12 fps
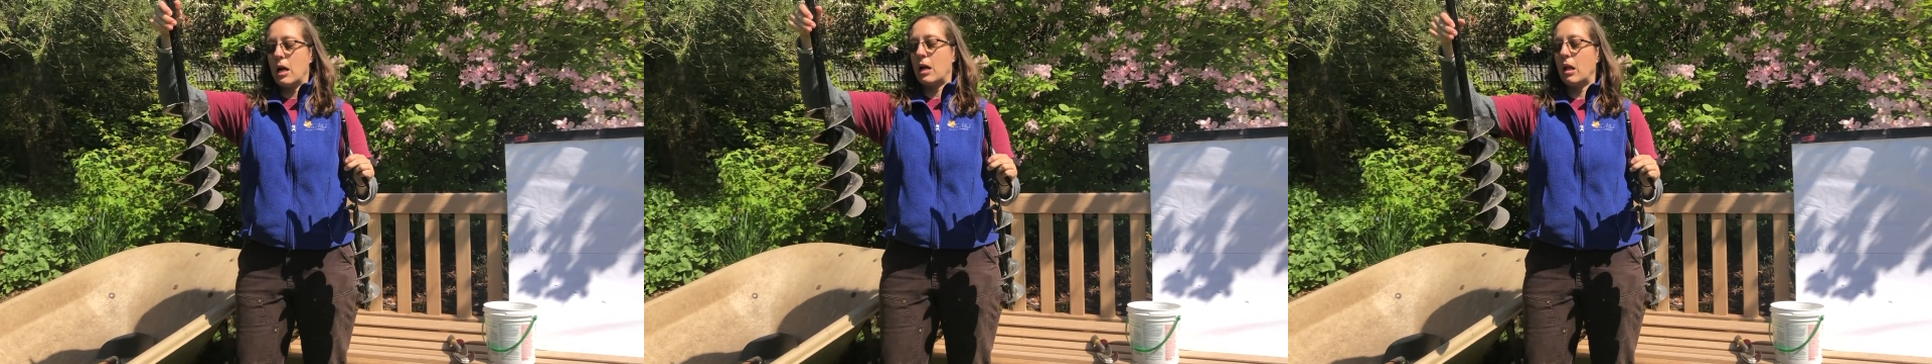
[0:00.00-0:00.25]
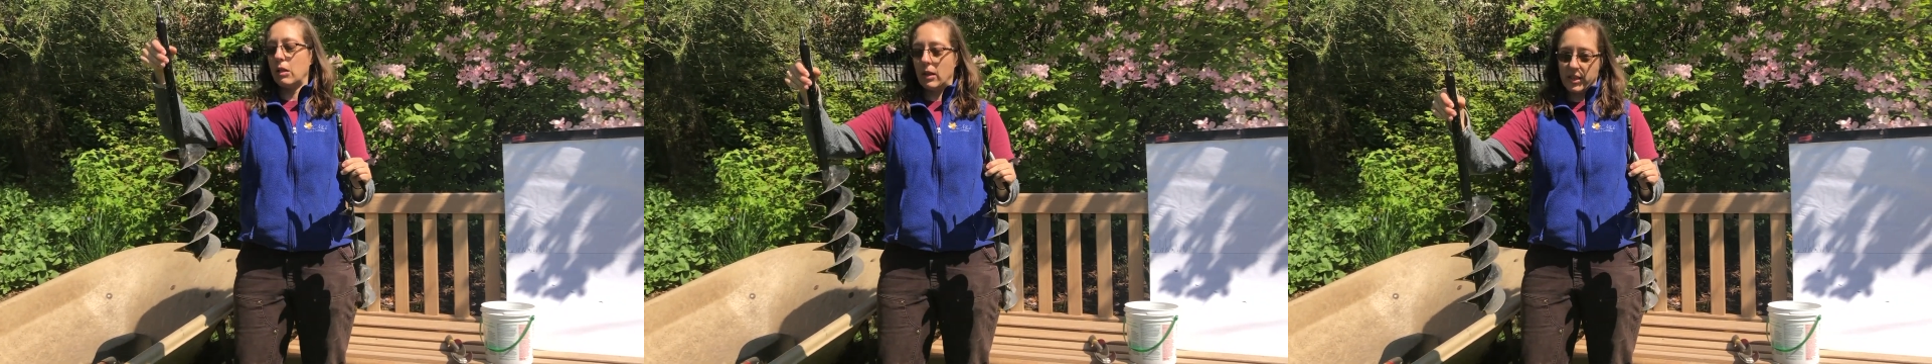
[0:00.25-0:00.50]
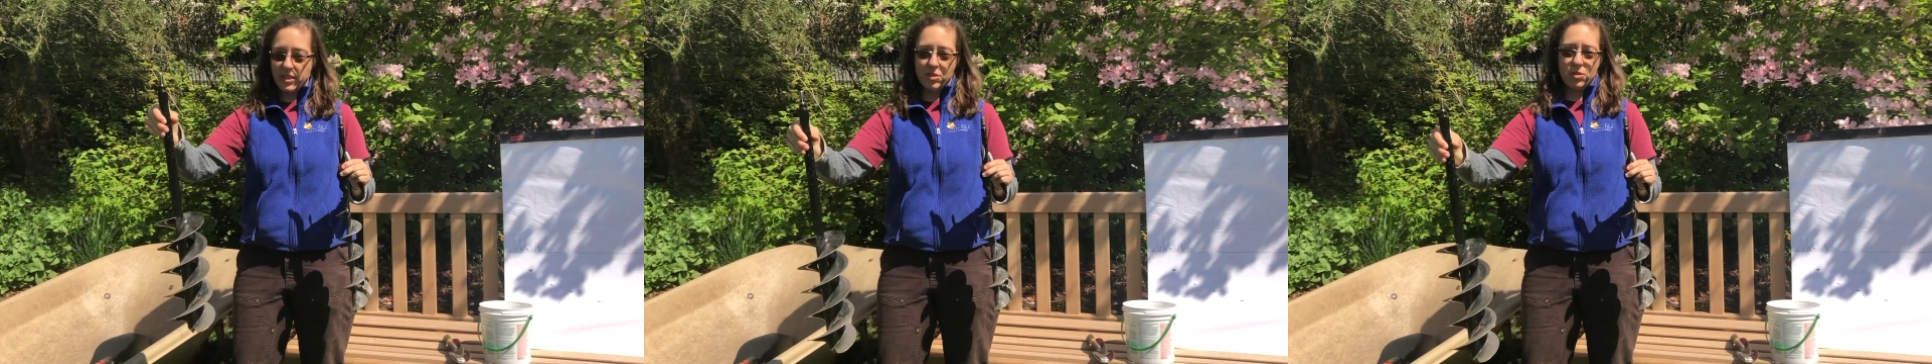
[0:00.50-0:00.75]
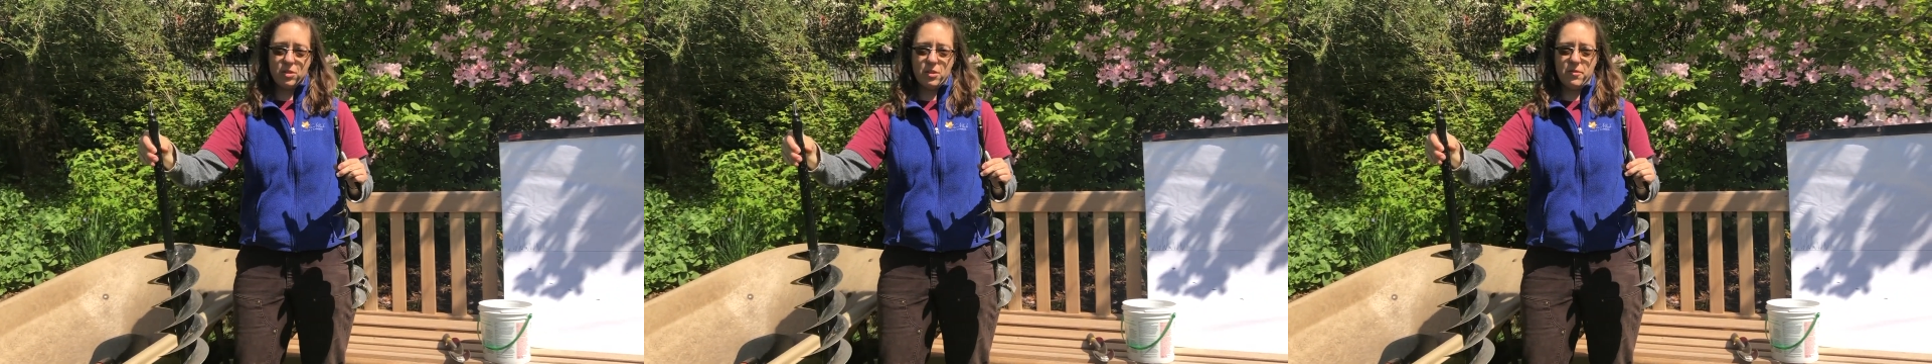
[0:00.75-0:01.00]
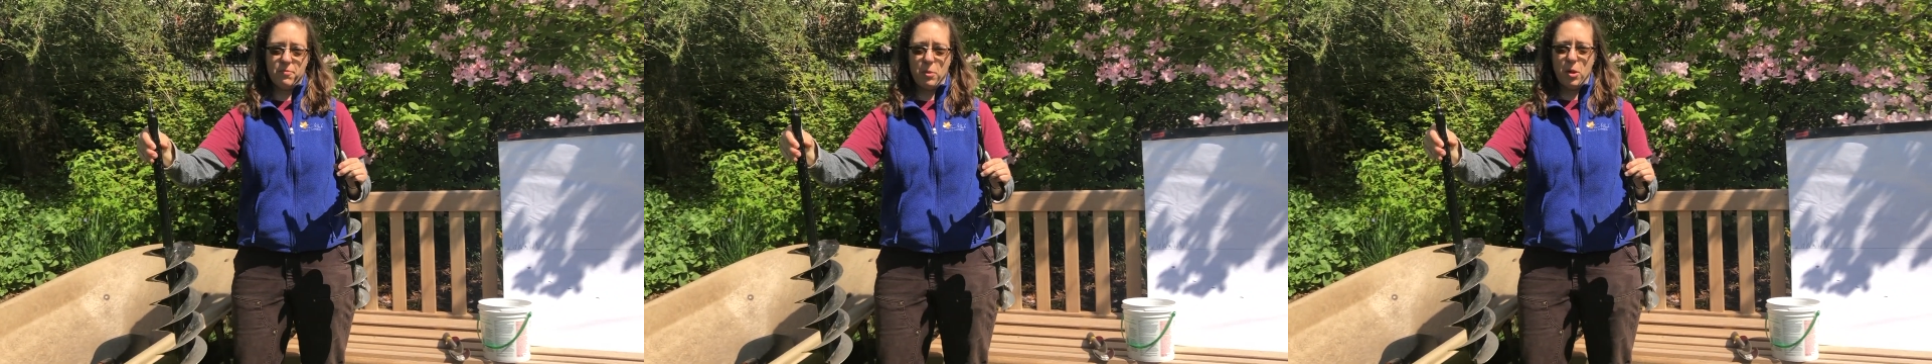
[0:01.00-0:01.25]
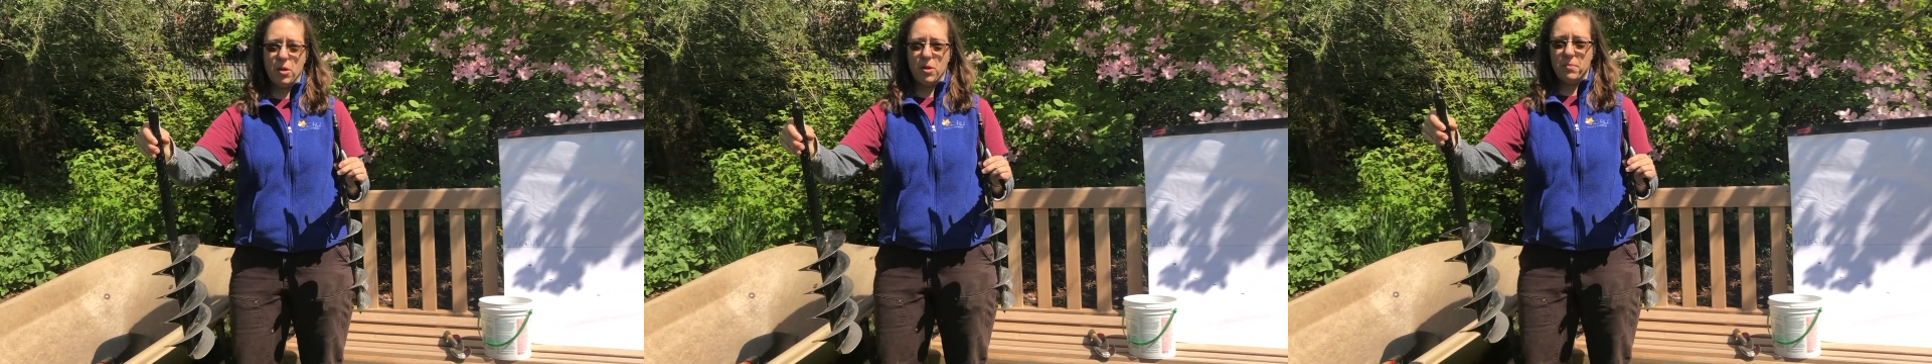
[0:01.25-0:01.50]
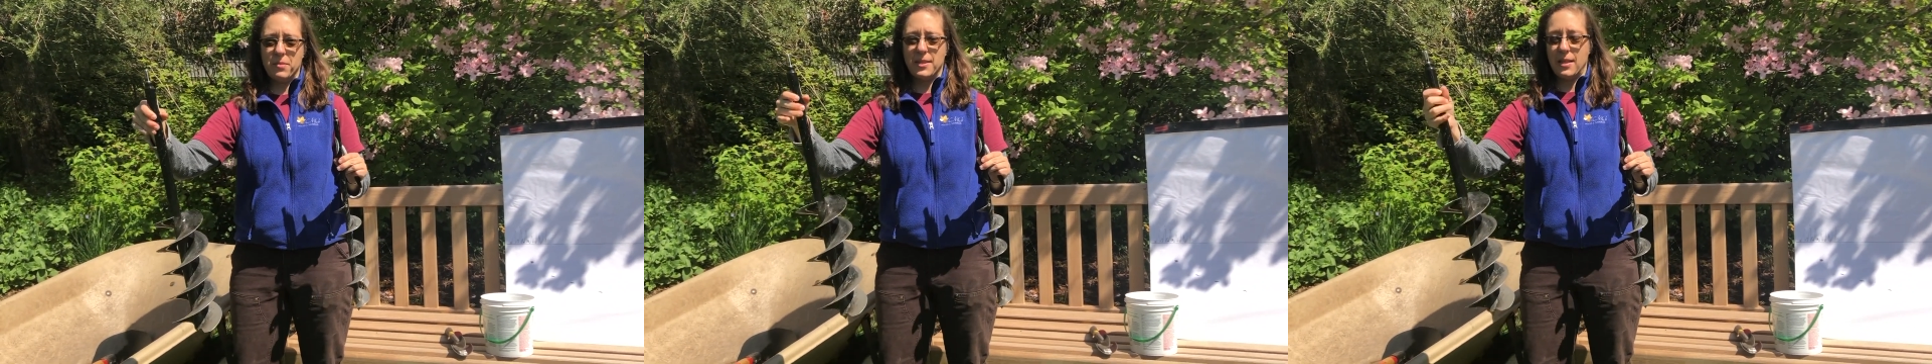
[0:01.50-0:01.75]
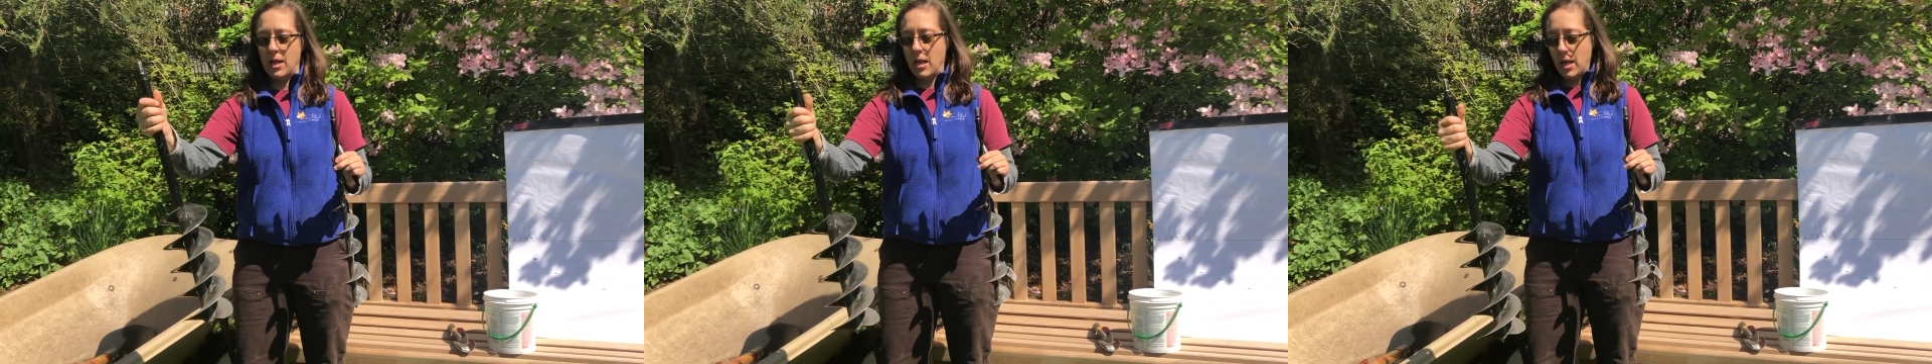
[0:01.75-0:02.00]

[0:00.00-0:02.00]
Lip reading: clusters of bulbs.